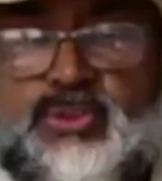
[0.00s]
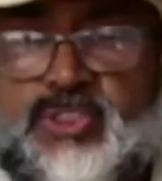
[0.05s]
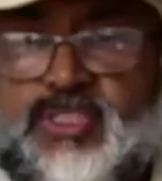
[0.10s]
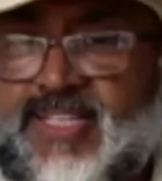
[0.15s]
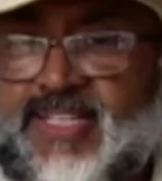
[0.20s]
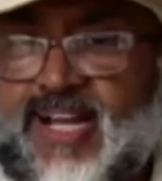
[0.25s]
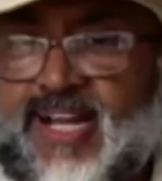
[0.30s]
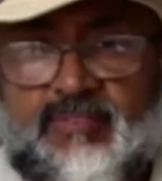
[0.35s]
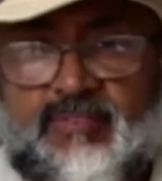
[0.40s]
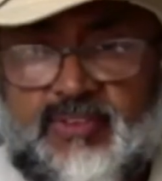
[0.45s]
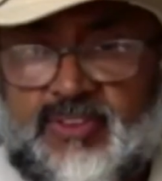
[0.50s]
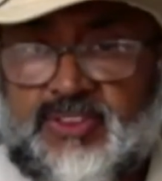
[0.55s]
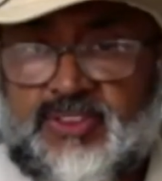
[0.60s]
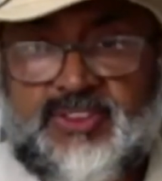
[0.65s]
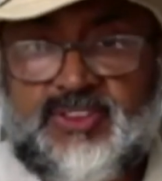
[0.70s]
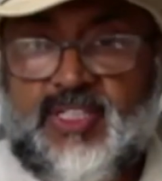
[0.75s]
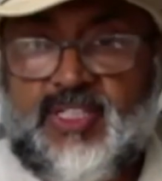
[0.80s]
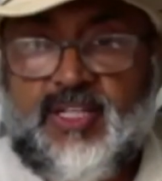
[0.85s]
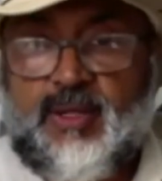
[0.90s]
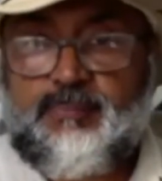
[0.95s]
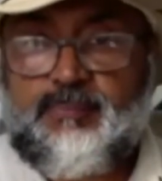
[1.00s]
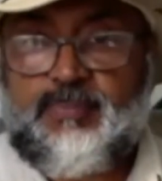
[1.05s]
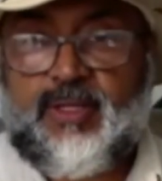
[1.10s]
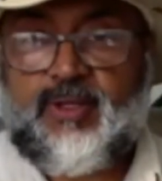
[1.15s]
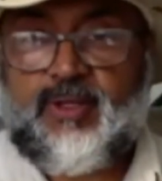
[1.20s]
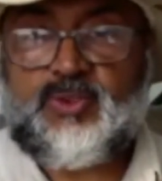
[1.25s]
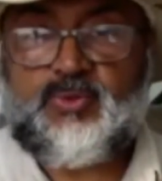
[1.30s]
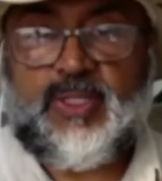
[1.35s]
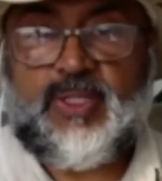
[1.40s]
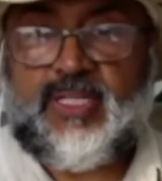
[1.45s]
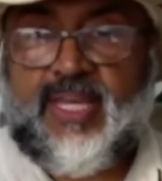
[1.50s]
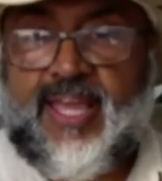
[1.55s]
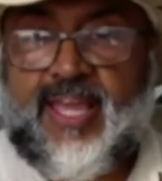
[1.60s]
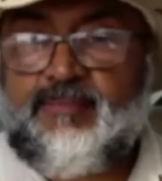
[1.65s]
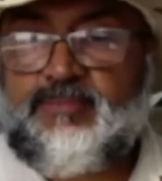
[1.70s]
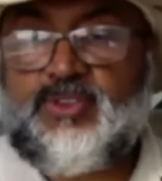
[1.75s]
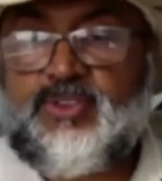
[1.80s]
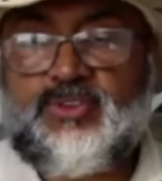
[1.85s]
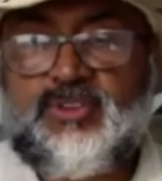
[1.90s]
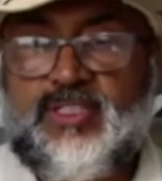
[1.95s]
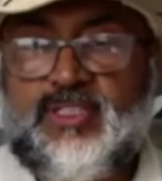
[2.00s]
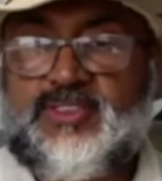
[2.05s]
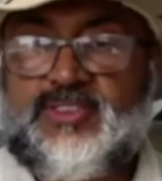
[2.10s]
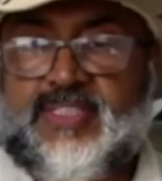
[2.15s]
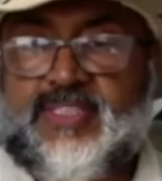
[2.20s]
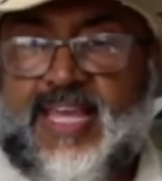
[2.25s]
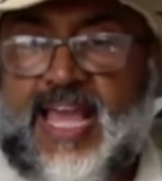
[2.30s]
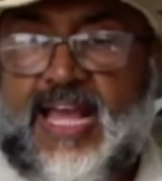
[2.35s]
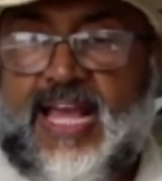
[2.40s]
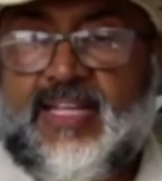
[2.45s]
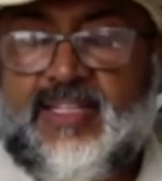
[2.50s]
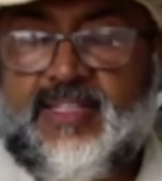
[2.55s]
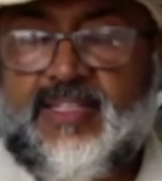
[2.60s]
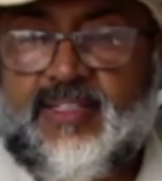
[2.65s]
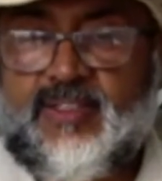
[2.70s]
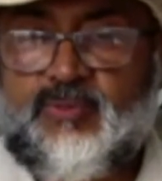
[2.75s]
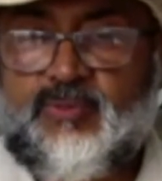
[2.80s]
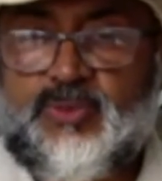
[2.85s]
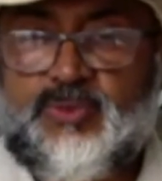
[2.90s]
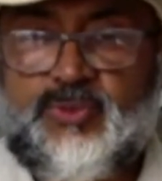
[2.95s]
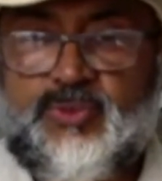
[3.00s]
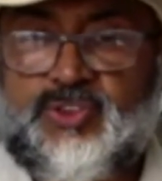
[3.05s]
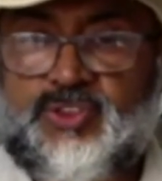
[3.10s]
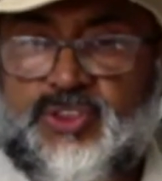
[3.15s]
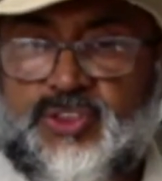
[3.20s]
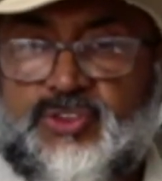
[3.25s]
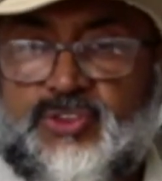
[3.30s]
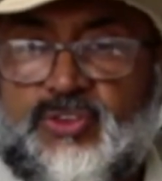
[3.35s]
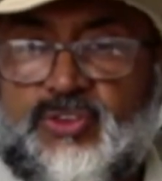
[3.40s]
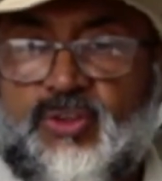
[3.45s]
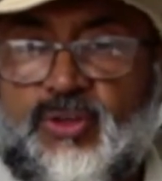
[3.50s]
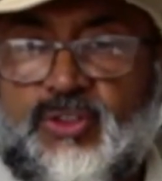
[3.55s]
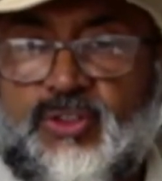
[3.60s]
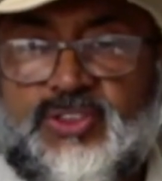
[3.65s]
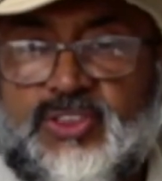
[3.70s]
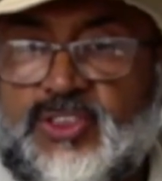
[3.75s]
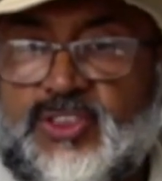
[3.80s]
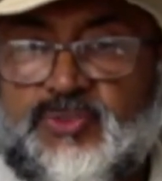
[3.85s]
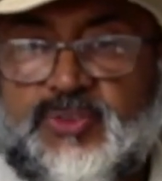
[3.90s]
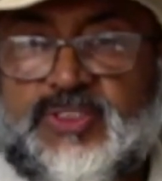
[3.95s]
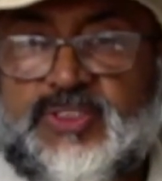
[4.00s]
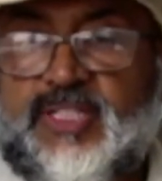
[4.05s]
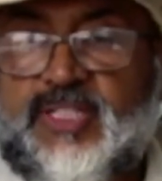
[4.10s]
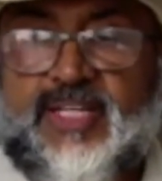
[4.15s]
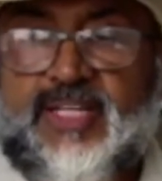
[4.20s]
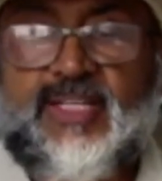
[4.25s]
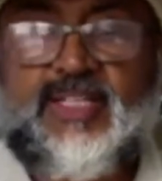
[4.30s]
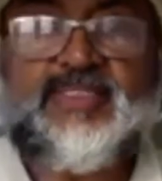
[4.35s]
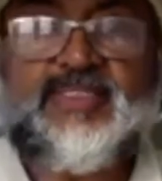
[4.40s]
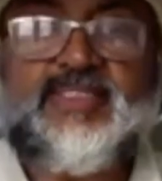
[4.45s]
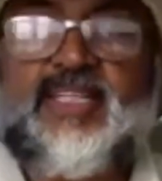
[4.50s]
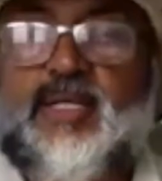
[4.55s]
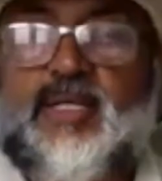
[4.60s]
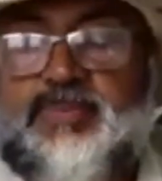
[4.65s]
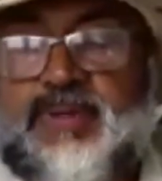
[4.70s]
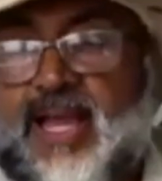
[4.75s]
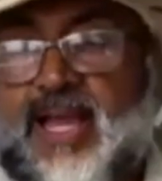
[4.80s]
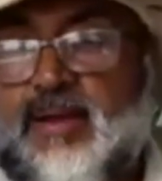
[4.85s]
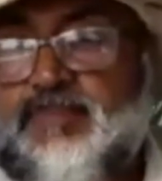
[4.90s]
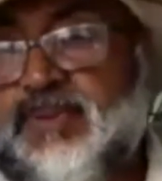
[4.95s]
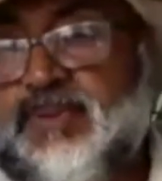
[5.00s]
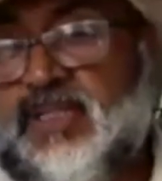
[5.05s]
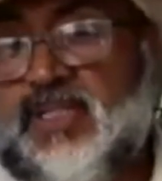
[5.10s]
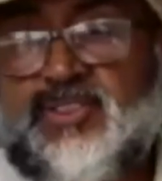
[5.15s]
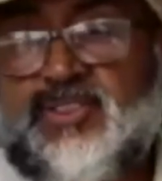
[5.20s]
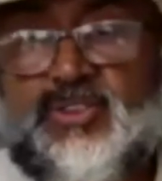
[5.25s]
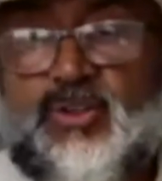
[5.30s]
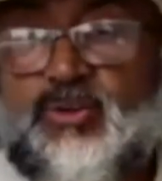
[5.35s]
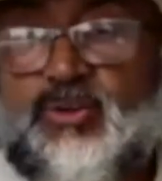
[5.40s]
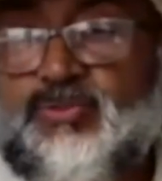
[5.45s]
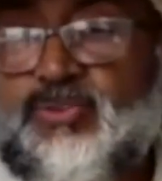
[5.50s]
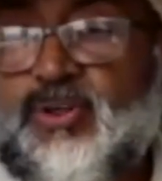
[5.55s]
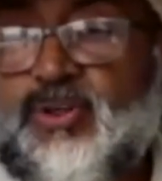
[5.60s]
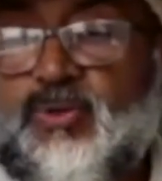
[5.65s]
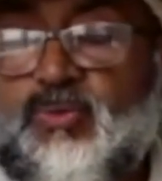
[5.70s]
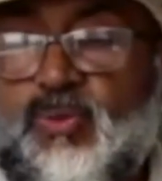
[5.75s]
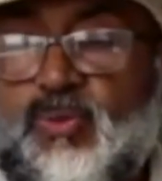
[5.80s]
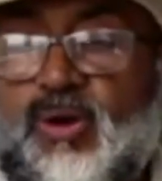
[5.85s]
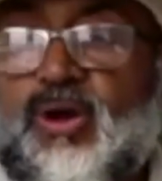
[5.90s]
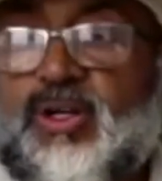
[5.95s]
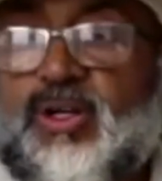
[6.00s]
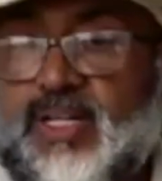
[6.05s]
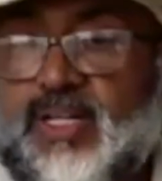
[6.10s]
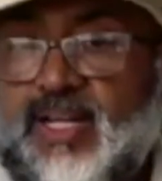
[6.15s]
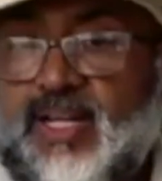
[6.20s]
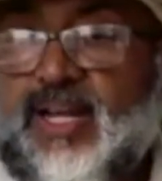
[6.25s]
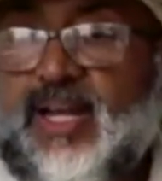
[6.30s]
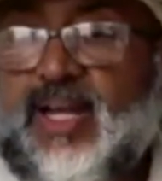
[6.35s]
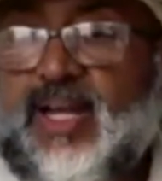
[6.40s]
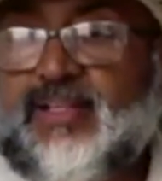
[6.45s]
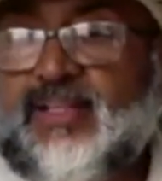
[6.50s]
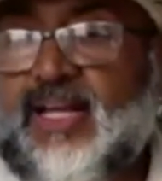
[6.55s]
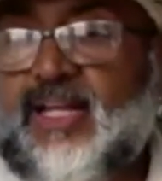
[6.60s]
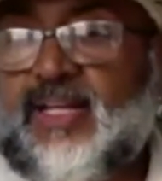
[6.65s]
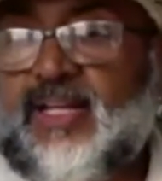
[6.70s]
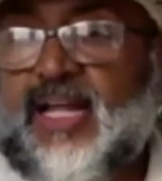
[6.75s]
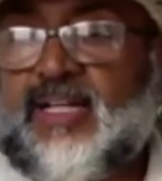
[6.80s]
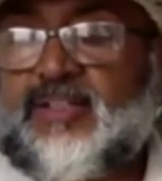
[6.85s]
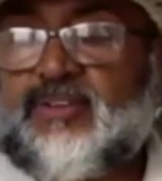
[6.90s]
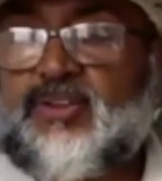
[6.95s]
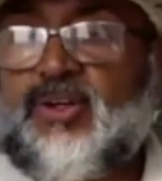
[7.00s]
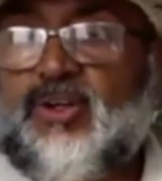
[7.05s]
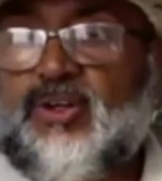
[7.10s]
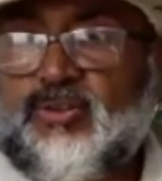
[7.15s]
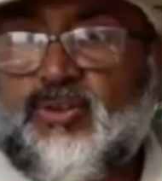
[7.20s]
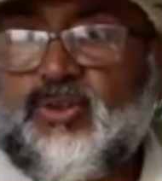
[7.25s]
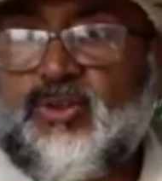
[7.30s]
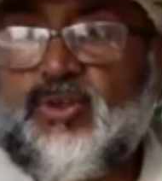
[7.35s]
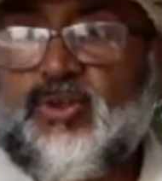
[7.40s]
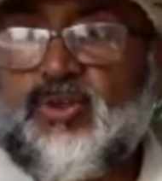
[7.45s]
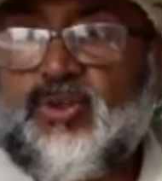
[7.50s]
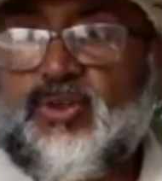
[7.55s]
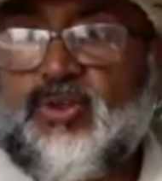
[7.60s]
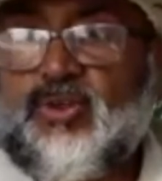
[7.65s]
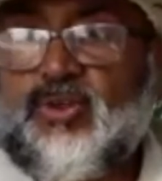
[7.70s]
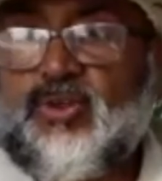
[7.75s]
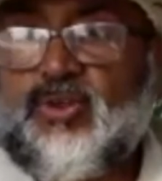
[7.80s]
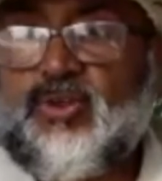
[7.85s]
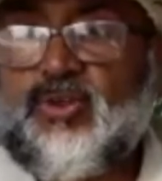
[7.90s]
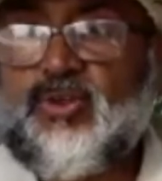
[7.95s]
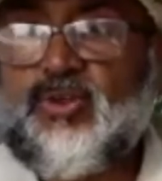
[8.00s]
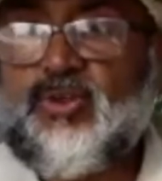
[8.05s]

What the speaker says: hours because we came to this canyon, which was just gorgeous. We said, hey, let's set up camp and let's go for a walk and go explore the